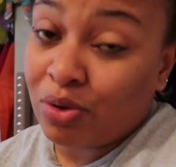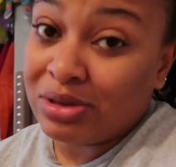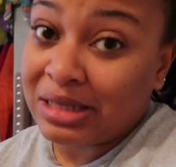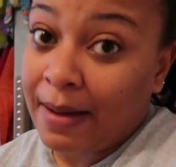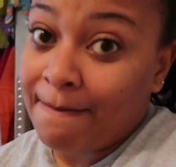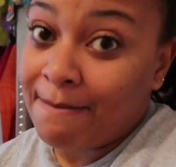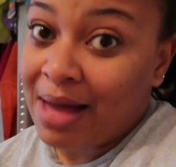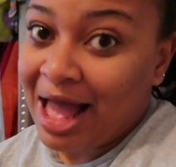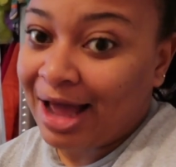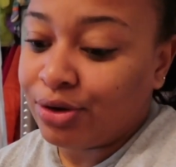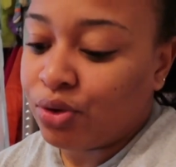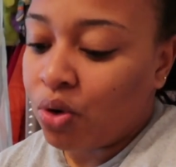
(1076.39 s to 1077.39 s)
was like
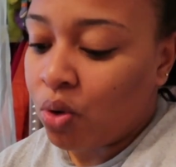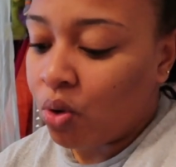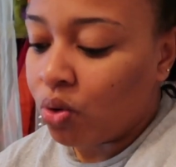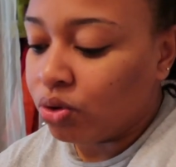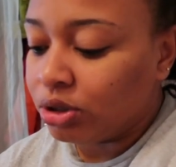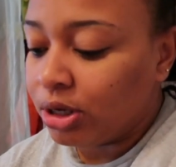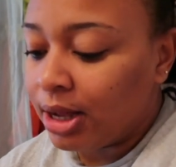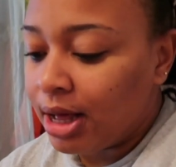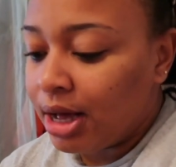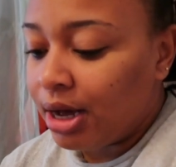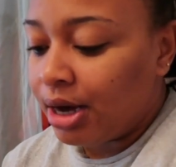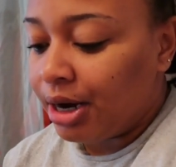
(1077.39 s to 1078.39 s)
mad cold.
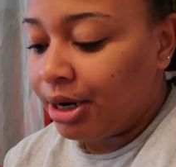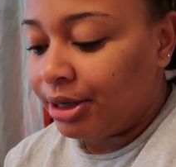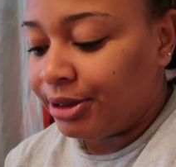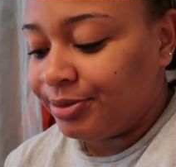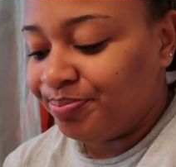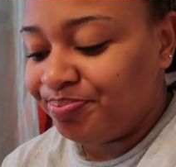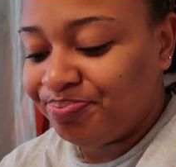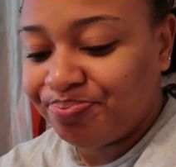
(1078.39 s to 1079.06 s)
So